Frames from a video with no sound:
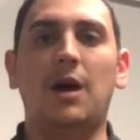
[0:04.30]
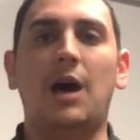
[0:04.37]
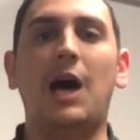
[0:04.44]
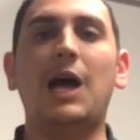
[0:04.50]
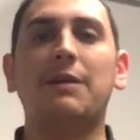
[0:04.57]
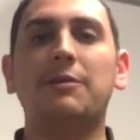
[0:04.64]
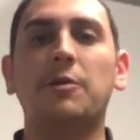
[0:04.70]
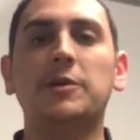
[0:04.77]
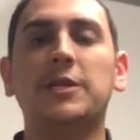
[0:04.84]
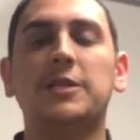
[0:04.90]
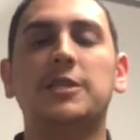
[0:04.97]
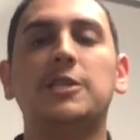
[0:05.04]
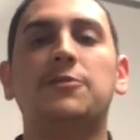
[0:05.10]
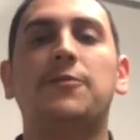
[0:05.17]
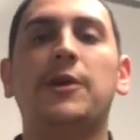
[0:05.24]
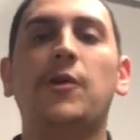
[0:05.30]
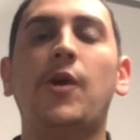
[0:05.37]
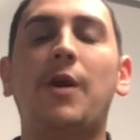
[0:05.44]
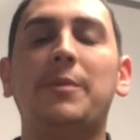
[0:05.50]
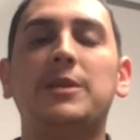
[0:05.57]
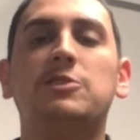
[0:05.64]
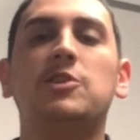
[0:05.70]
Hi everyone, in this video
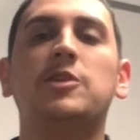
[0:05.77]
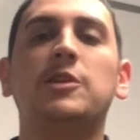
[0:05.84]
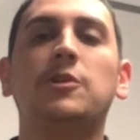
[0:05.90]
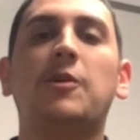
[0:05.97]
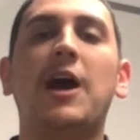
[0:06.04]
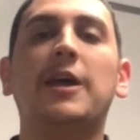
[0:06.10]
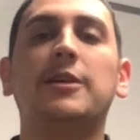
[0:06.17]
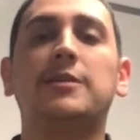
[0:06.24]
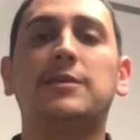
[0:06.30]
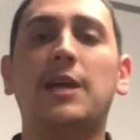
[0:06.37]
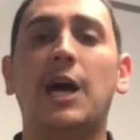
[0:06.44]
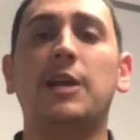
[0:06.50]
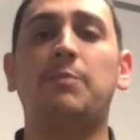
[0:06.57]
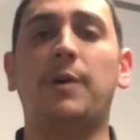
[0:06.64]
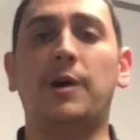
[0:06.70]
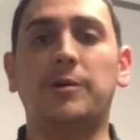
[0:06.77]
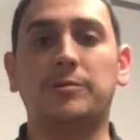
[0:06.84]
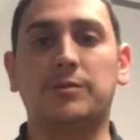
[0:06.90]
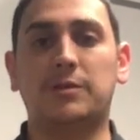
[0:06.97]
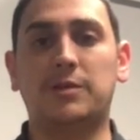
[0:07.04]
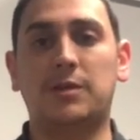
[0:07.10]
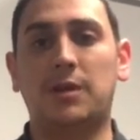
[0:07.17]
I'll be teaching you how to side
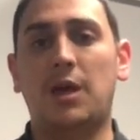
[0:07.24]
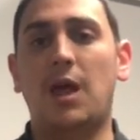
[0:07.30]
bones.